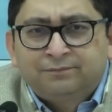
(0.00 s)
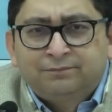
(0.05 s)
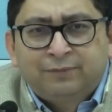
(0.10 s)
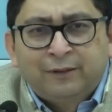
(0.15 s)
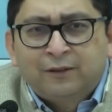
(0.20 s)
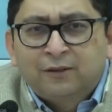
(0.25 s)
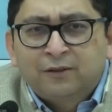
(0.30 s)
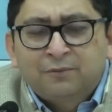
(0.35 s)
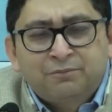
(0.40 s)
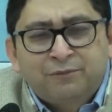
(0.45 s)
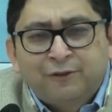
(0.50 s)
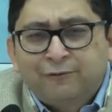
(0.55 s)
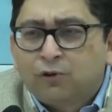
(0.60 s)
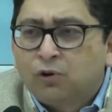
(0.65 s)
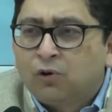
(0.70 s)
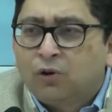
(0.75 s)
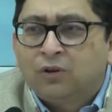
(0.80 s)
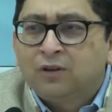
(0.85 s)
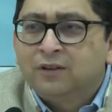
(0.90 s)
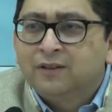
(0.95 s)
Because
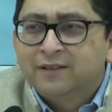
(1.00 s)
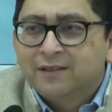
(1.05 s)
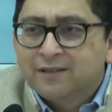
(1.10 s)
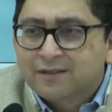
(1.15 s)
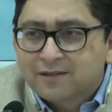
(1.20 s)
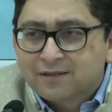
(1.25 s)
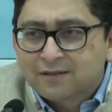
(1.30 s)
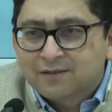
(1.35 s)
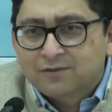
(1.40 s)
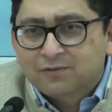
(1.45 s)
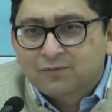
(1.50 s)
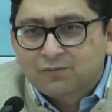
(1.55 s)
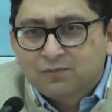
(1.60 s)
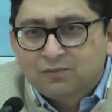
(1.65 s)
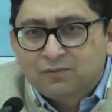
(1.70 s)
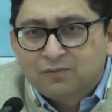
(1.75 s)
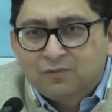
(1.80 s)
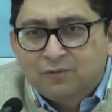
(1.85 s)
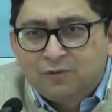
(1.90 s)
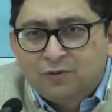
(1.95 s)
before all
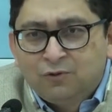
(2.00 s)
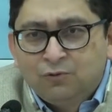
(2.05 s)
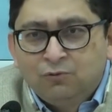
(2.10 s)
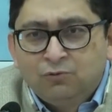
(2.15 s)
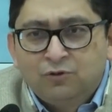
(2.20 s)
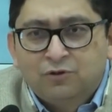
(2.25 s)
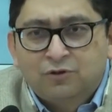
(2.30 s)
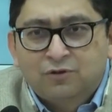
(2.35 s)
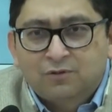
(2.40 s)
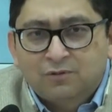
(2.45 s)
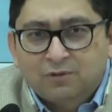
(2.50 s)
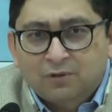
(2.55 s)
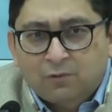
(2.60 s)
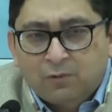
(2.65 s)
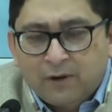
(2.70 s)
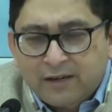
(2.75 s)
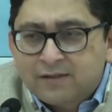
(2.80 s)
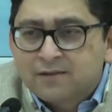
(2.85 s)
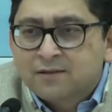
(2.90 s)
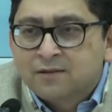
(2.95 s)
these huge
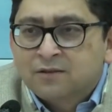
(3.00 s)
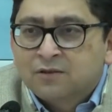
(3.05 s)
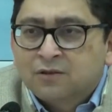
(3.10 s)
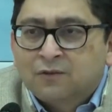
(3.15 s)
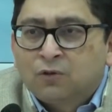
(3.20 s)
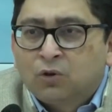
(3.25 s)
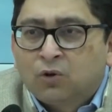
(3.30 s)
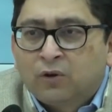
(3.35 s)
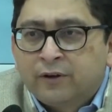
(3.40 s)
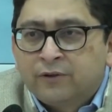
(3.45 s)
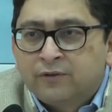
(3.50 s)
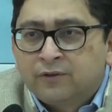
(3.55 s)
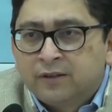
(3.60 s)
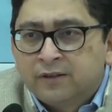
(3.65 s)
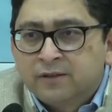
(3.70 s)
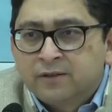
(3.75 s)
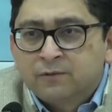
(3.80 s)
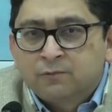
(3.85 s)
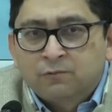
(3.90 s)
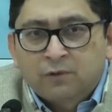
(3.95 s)
questions of law and
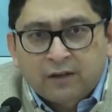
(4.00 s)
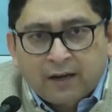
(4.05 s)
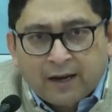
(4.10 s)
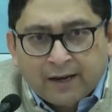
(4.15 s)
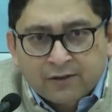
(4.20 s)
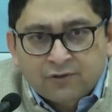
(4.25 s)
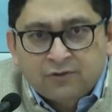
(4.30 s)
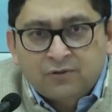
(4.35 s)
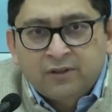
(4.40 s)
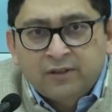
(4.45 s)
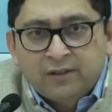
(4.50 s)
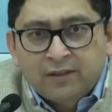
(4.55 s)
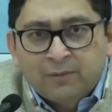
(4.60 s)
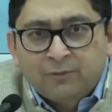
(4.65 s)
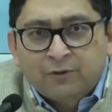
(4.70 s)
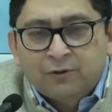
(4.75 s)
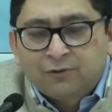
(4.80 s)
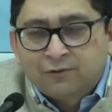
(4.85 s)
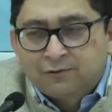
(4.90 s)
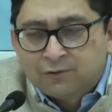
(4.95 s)
religion were actually
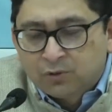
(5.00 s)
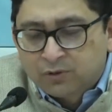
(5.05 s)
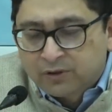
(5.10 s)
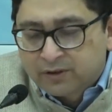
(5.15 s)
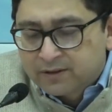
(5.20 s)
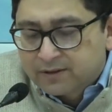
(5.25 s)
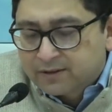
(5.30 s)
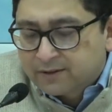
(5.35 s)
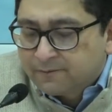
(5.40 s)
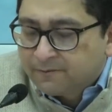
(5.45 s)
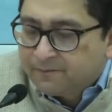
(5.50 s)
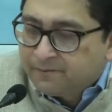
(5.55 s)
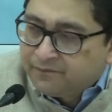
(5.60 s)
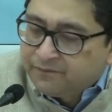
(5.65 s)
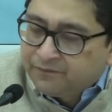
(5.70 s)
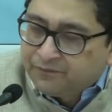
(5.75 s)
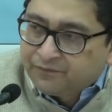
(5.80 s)
came into focus.